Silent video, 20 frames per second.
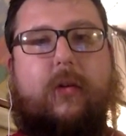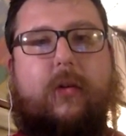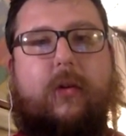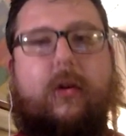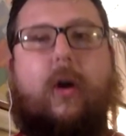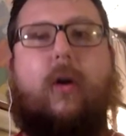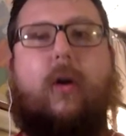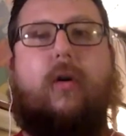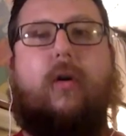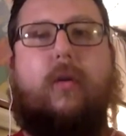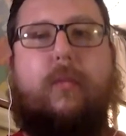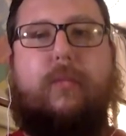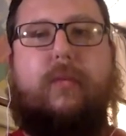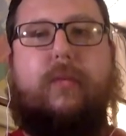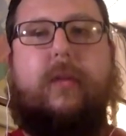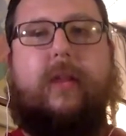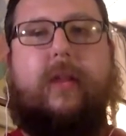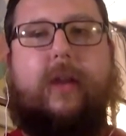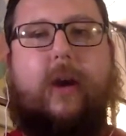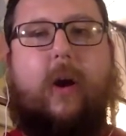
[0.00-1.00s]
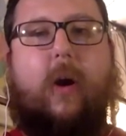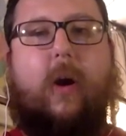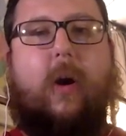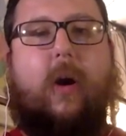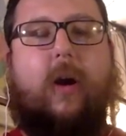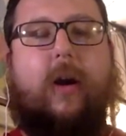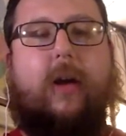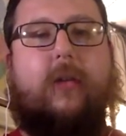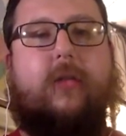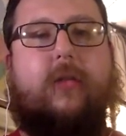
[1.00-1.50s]
go completely
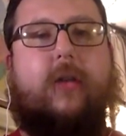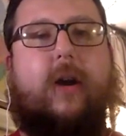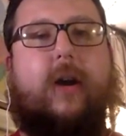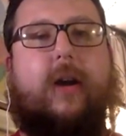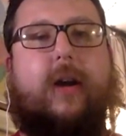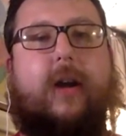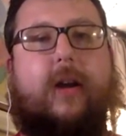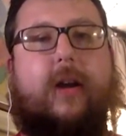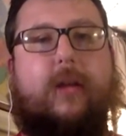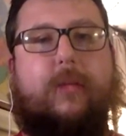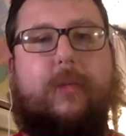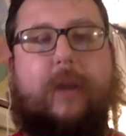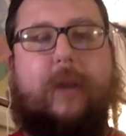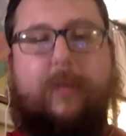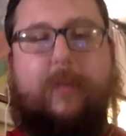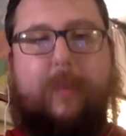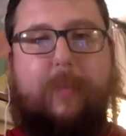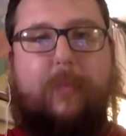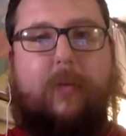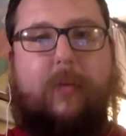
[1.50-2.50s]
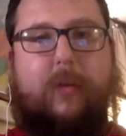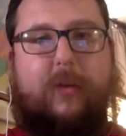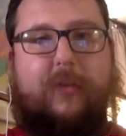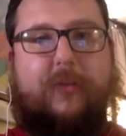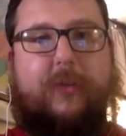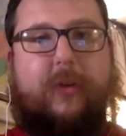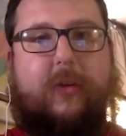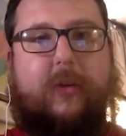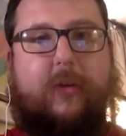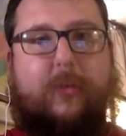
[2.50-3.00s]
hard and try to get as many people on the
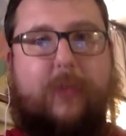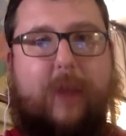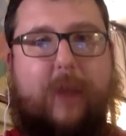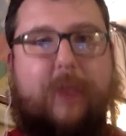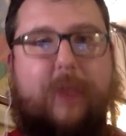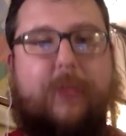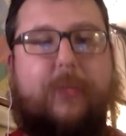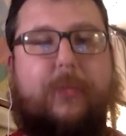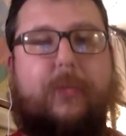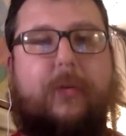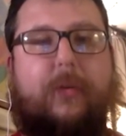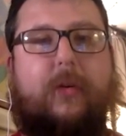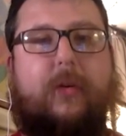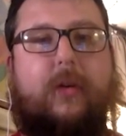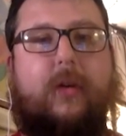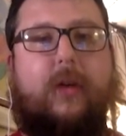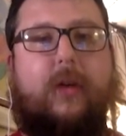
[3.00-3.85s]
show as possible.